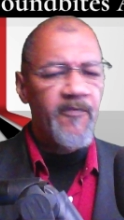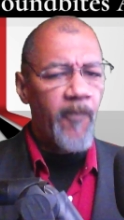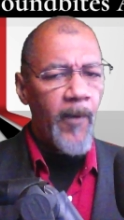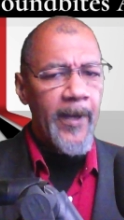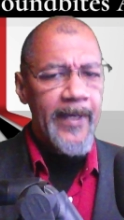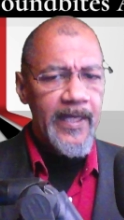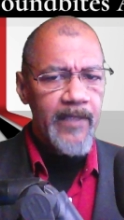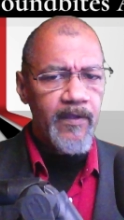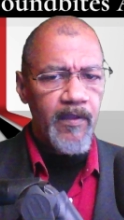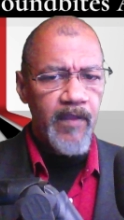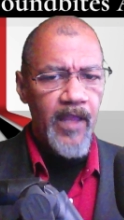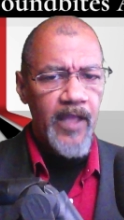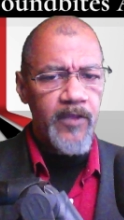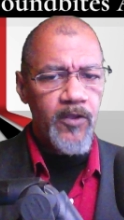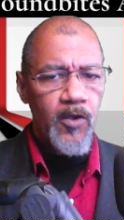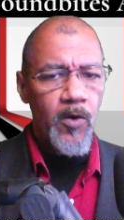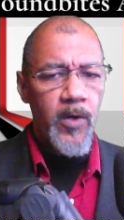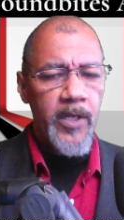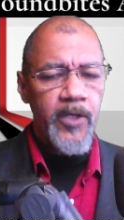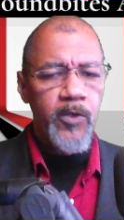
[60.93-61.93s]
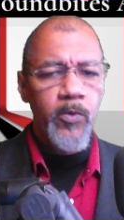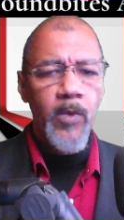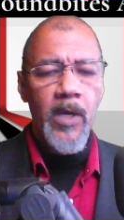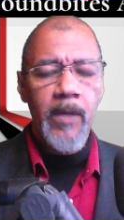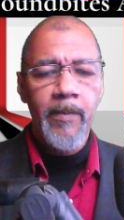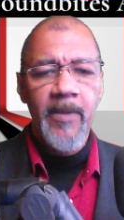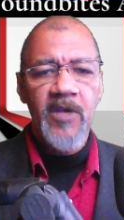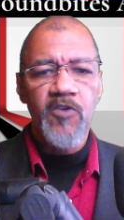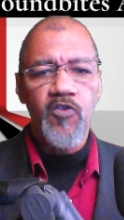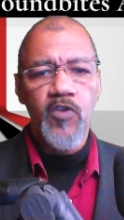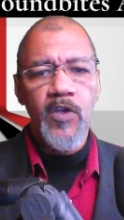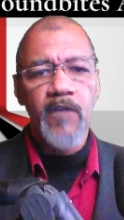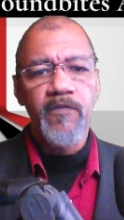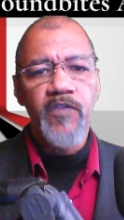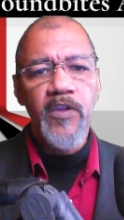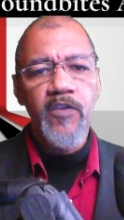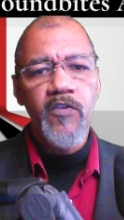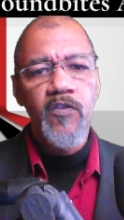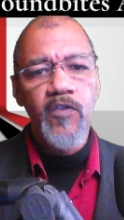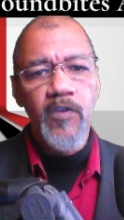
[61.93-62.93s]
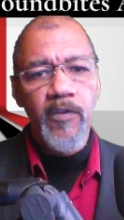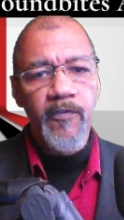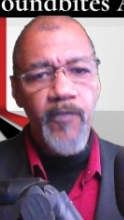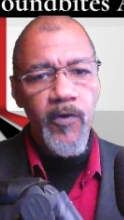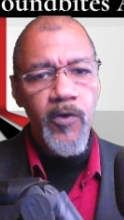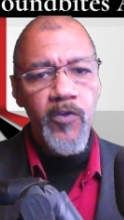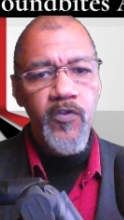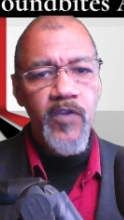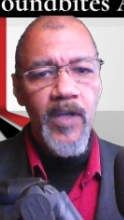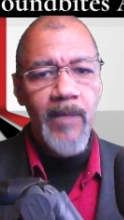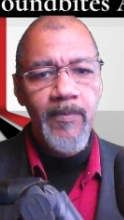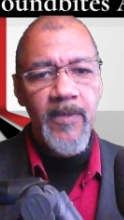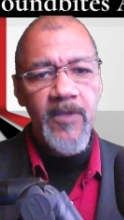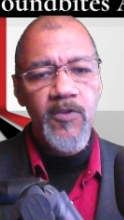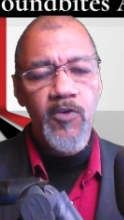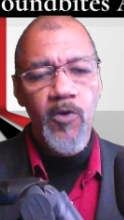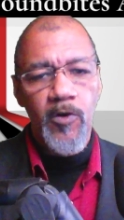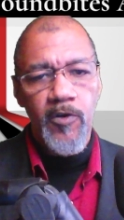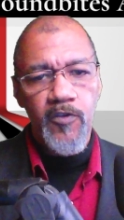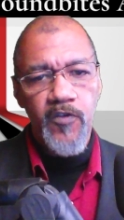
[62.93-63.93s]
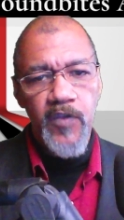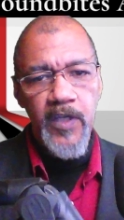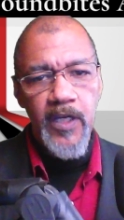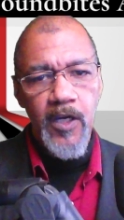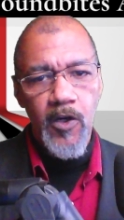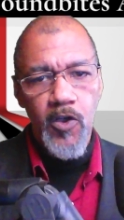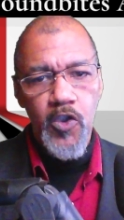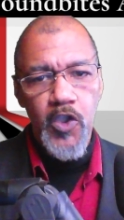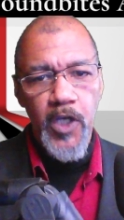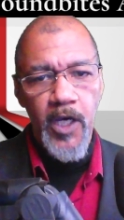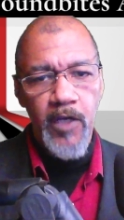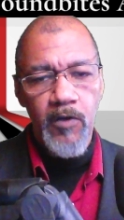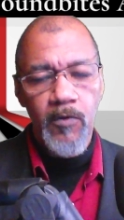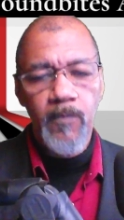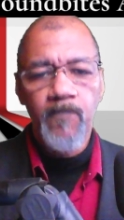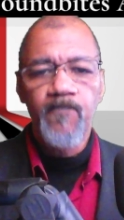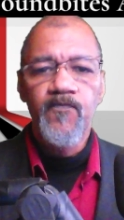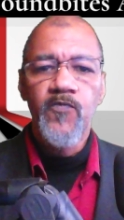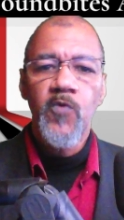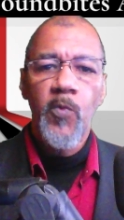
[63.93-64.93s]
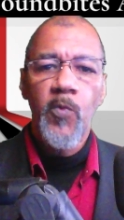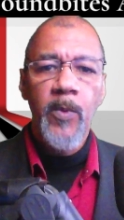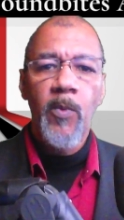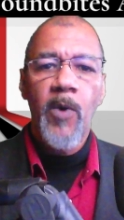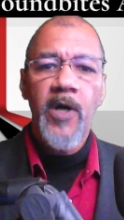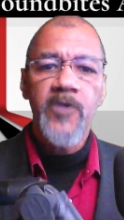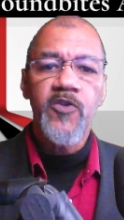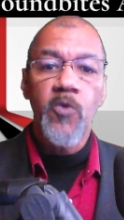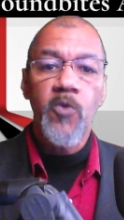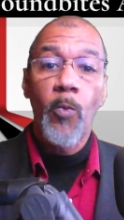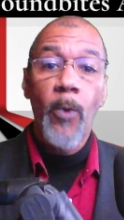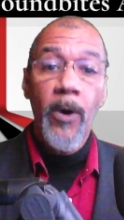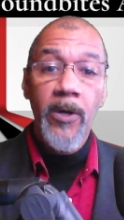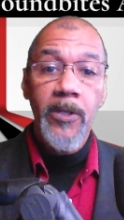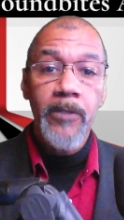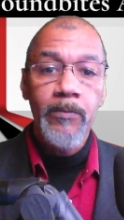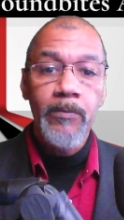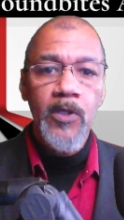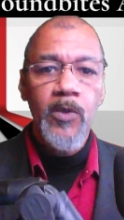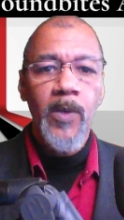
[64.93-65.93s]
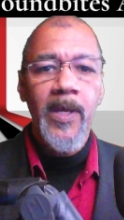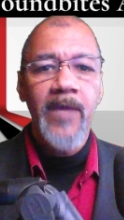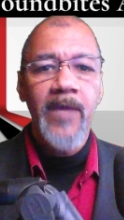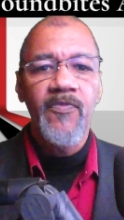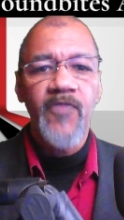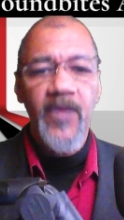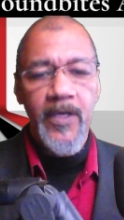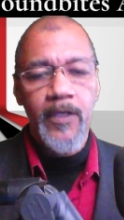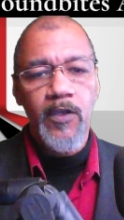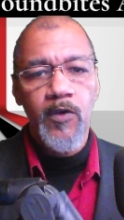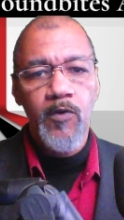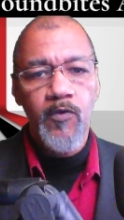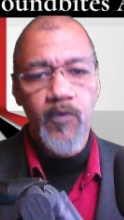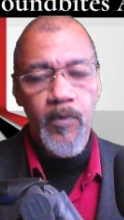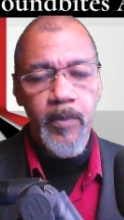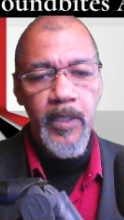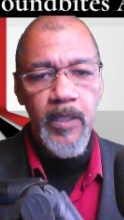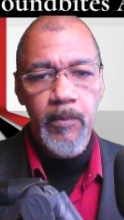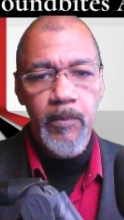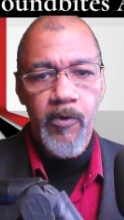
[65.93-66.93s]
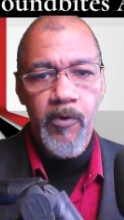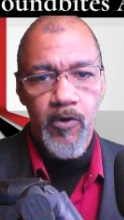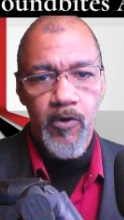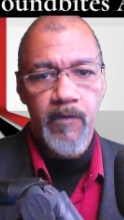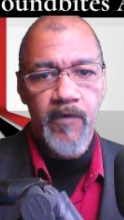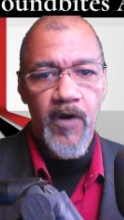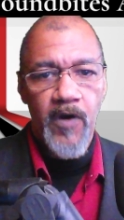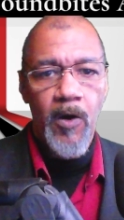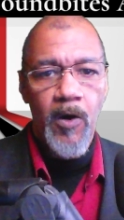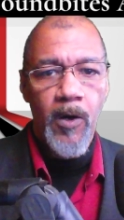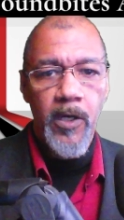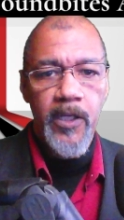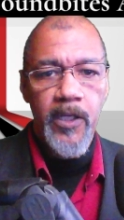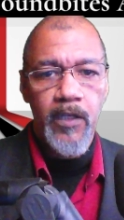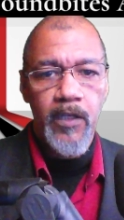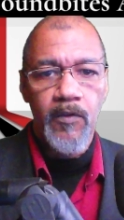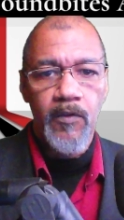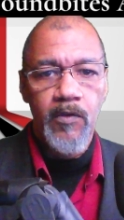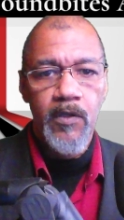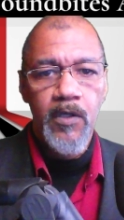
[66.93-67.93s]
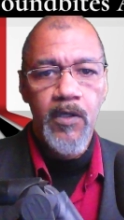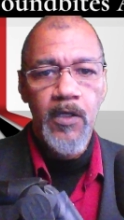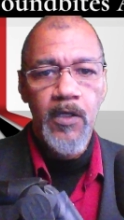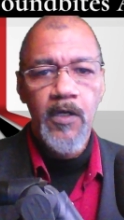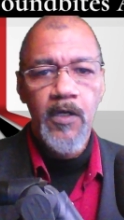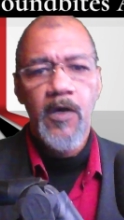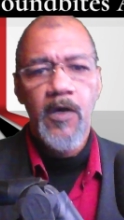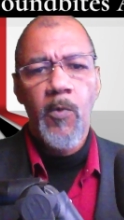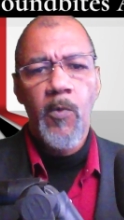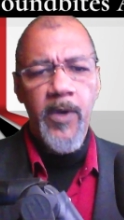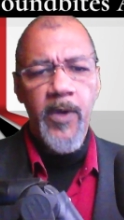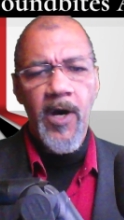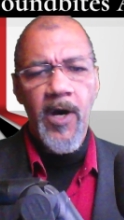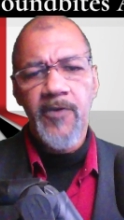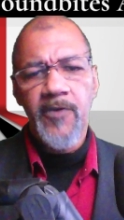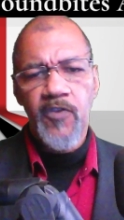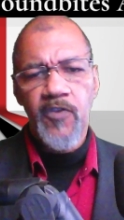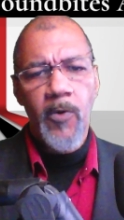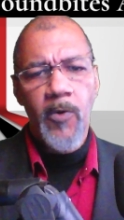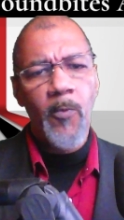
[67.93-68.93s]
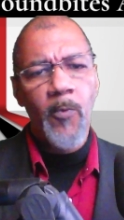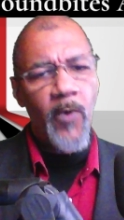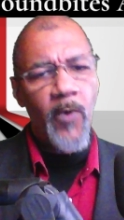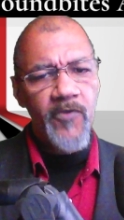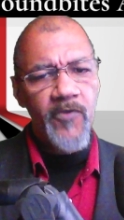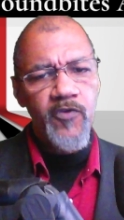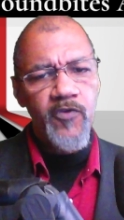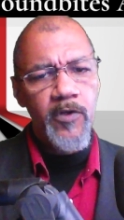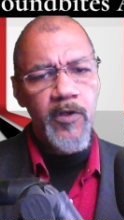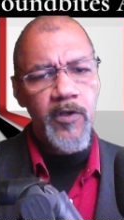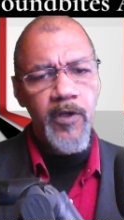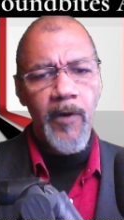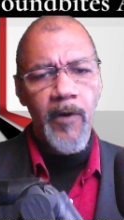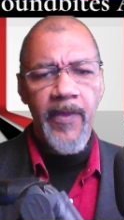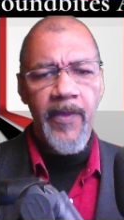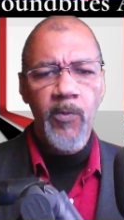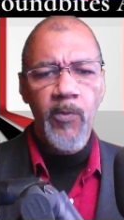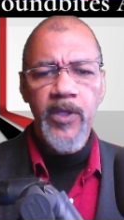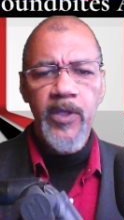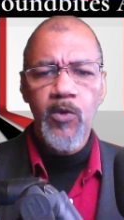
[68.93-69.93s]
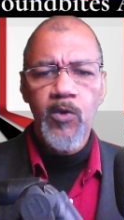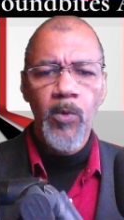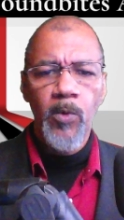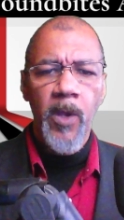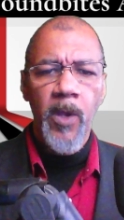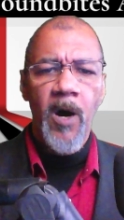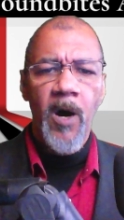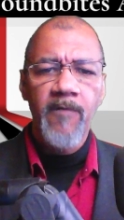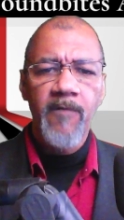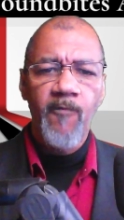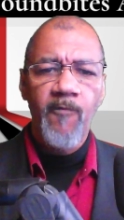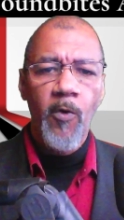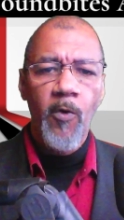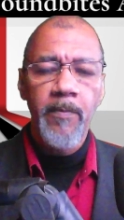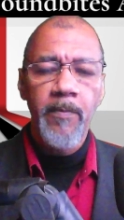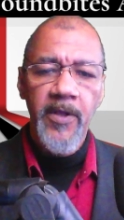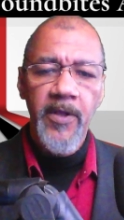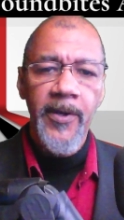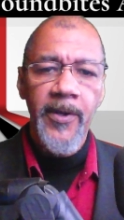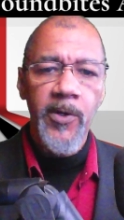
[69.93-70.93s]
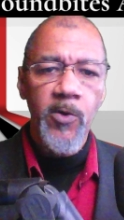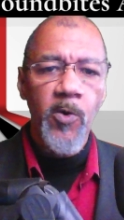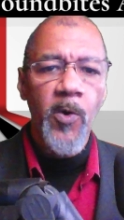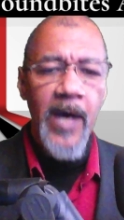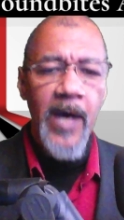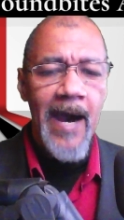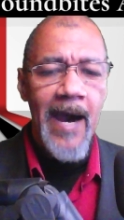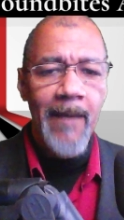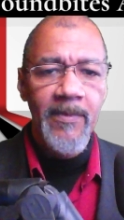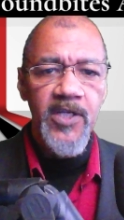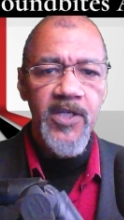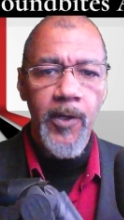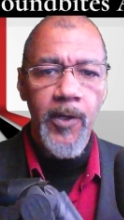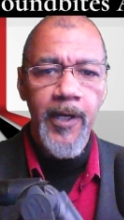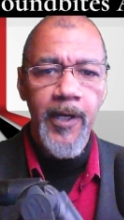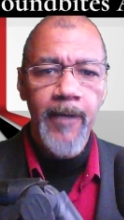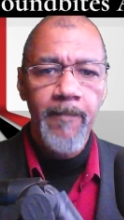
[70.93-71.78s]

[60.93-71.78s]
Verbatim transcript: I get to that though, I do want to mention if this is the first time that you're seeing our channel, we want to welcome you and thank you for being part of our audience. We also want you to know that we do long-form political commentary,